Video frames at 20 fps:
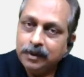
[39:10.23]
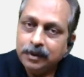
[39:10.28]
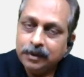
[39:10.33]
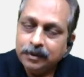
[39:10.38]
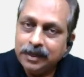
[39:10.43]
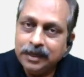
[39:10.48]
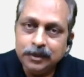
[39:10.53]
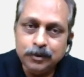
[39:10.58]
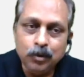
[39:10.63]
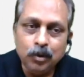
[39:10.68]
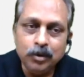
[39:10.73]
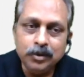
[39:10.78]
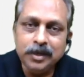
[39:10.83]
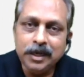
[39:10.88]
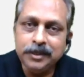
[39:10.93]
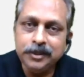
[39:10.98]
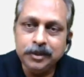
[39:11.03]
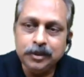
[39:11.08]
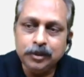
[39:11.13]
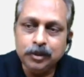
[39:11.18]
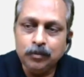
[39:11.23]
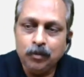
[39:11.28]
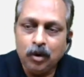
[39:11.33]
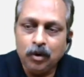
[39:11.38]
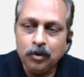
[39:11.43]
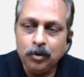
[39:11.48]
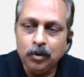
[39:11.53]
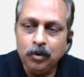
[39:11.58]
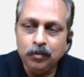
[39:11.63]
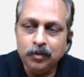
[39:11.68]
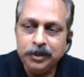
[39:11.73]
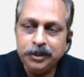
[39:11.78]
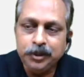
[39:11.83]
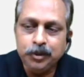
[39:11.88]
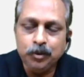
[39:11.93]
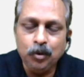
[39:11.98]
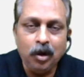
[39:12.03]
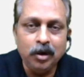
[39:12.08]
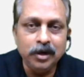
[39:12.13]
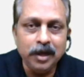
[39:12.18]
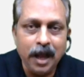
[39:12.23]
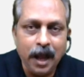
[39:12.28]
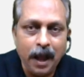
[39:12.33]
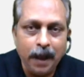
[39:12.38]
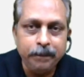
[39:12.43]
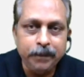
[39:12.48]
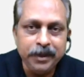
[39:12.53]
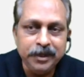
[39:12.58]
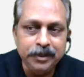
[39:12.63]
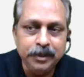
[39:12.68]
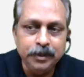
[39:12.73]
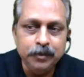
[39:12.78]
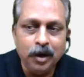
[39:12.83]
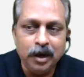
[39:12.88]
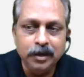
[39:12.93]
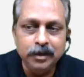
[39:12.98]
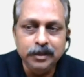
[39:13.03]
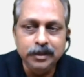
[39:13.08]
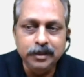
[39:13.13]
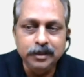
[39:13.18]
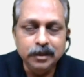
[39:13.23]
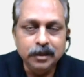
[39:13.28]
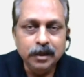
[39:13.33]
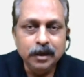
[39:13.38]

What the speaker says: There is no session tomorrow. Wish you all a happy Diwali.